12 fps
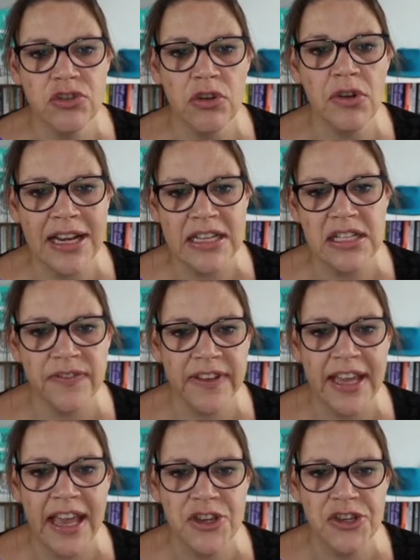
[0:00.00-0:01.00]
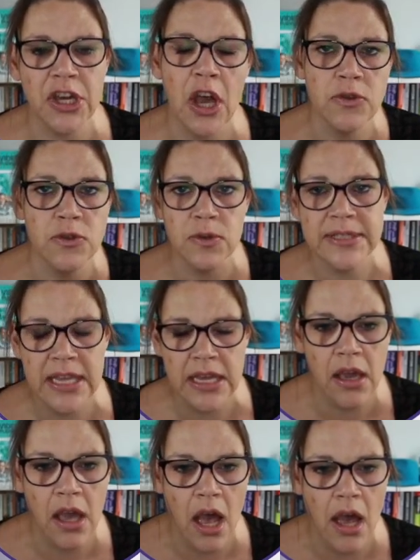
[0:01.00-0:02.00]
classification codes, or
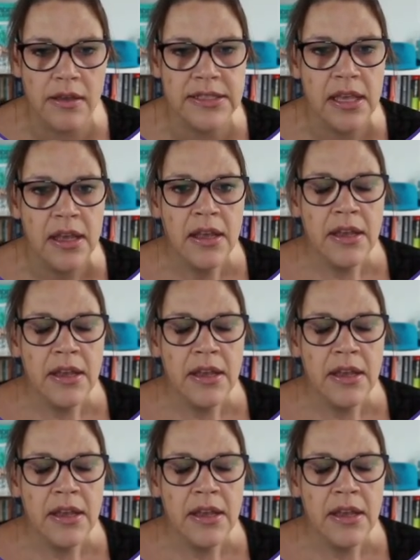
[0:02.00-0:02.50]
SIC codes.